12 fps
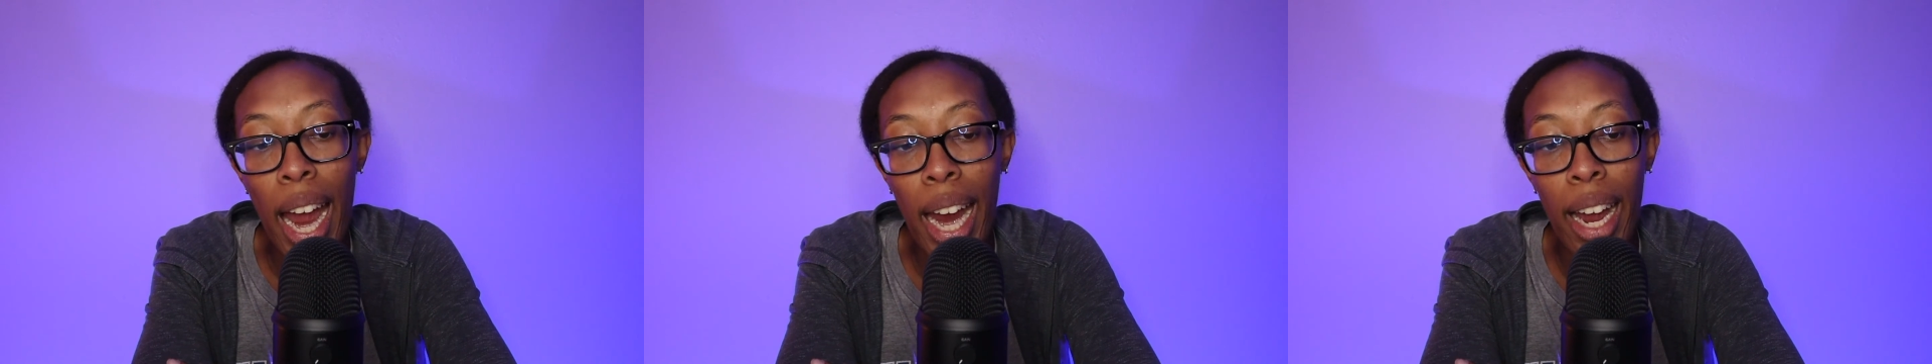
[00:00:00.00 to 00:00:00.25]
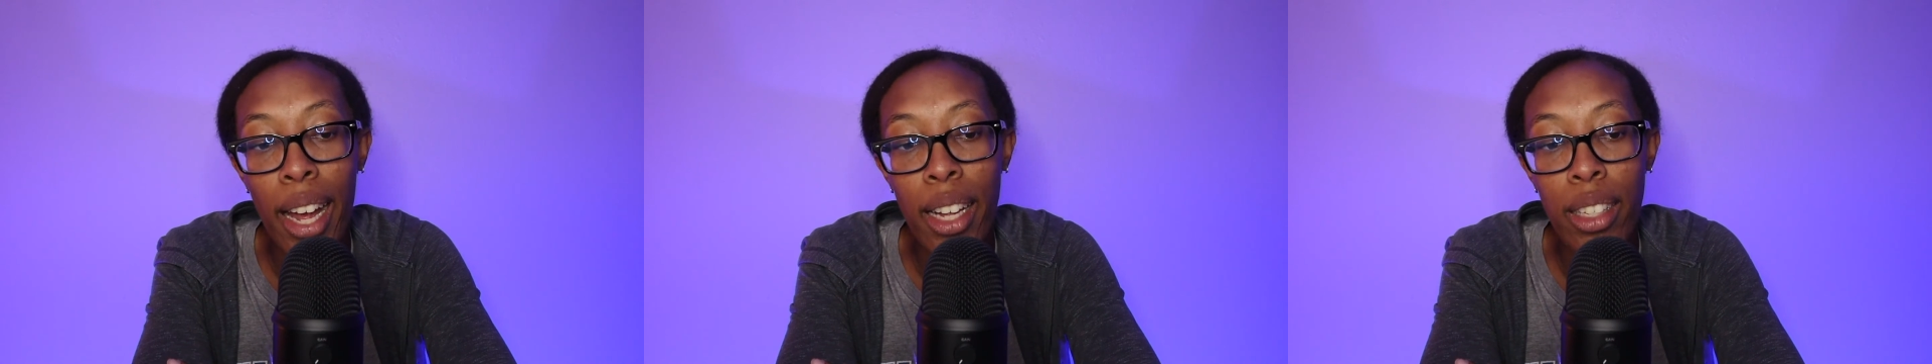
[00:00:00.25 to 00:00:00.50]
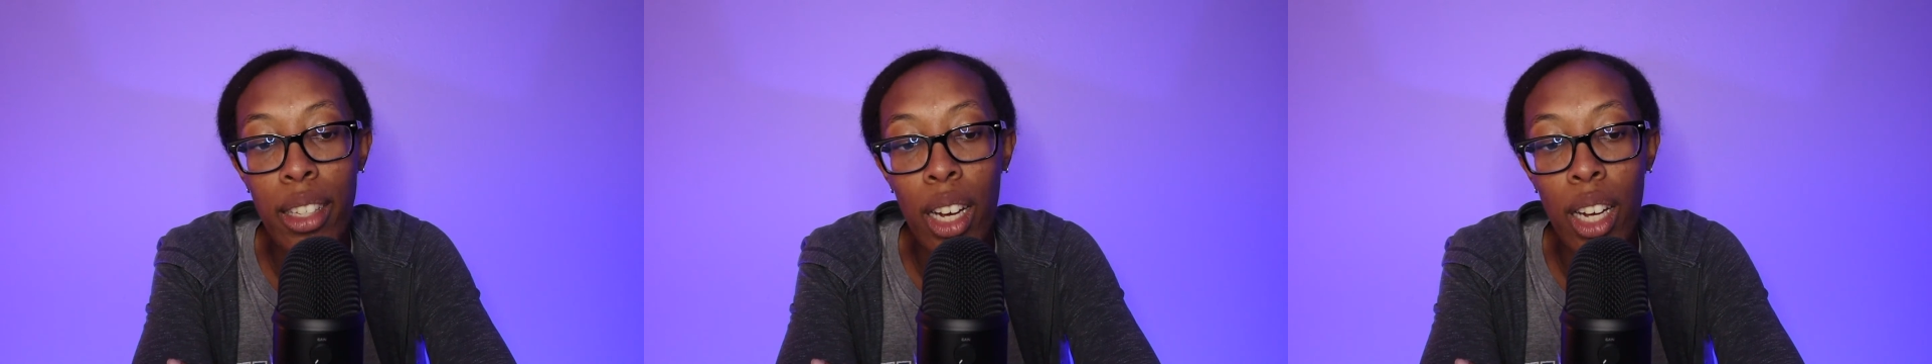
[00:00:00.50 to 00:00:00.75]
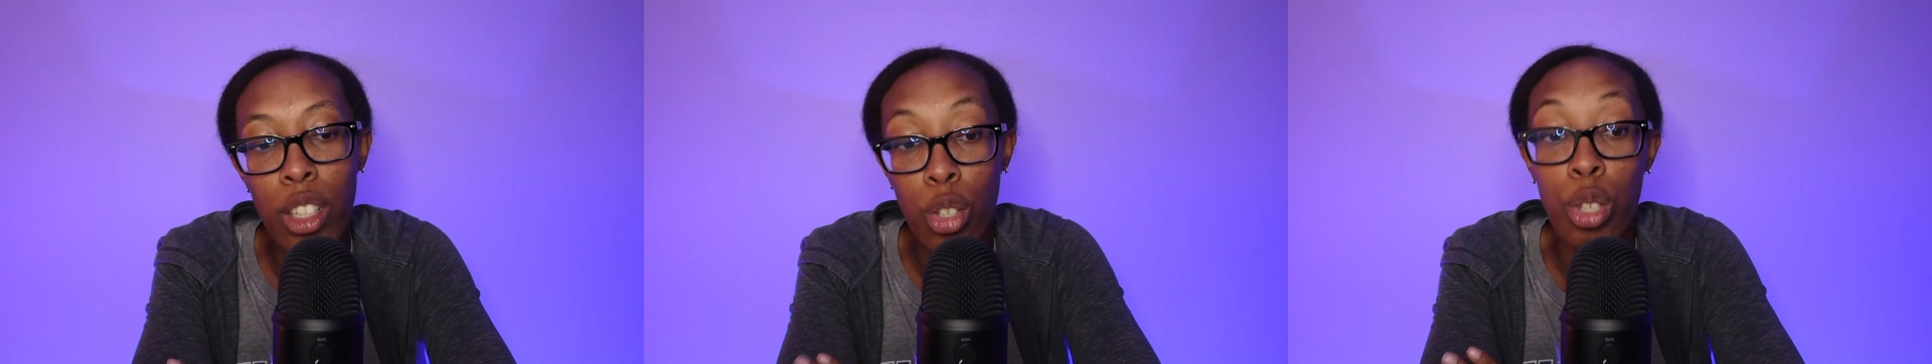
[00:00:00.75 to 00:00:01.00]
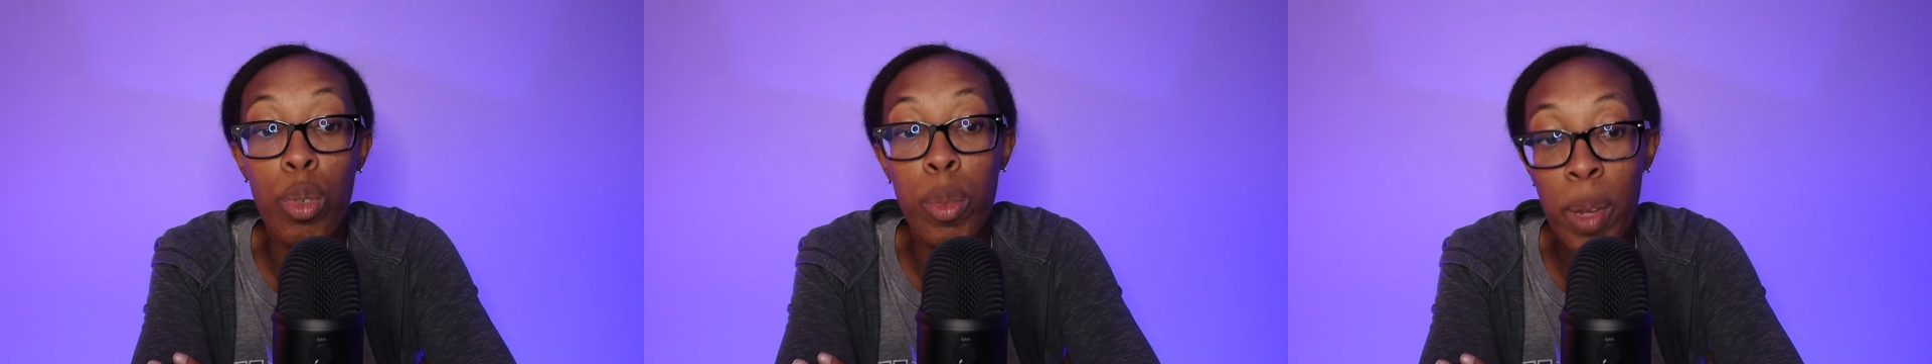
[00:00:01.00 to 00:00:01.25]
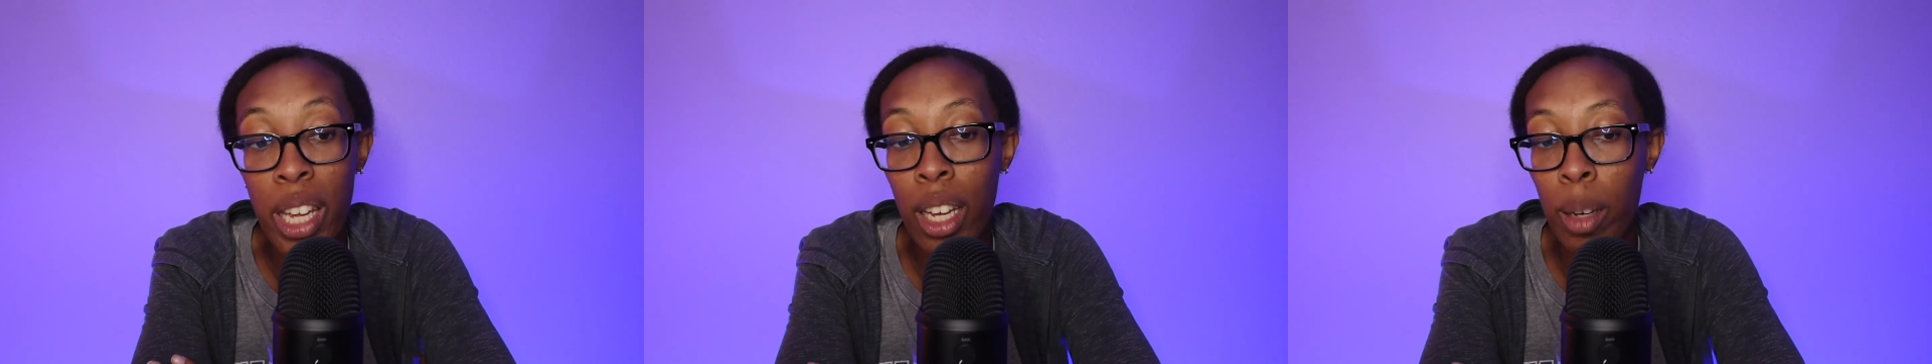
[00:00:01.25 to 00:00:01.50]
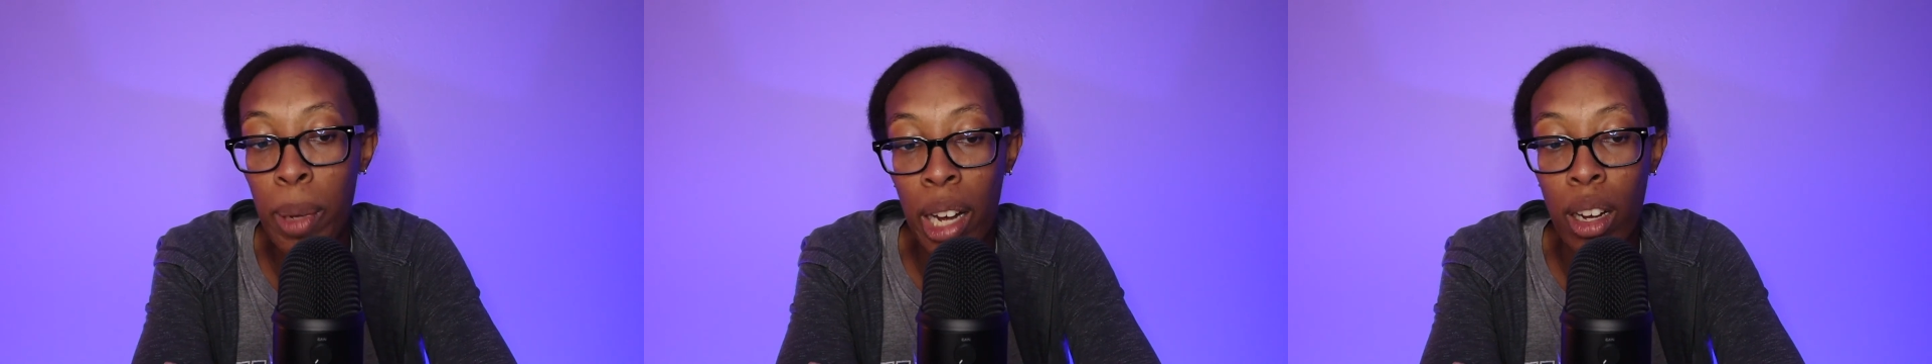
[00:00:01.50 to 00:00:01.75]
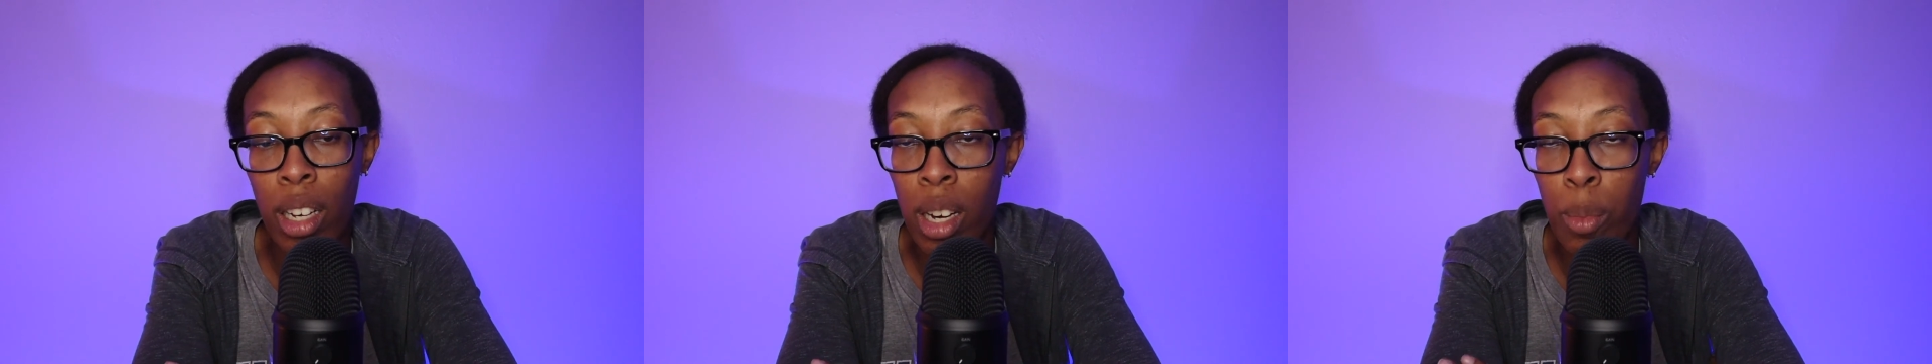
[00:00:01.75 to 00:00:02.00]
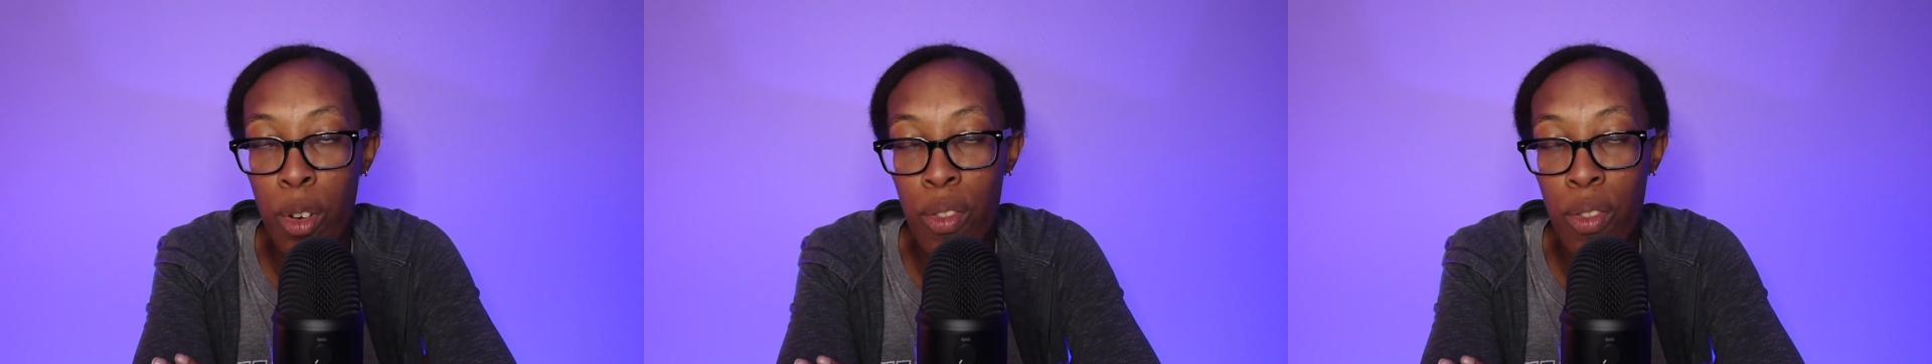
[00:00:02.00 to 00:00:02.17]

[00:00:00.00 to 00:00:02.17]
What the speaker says: And so she was speaking about a number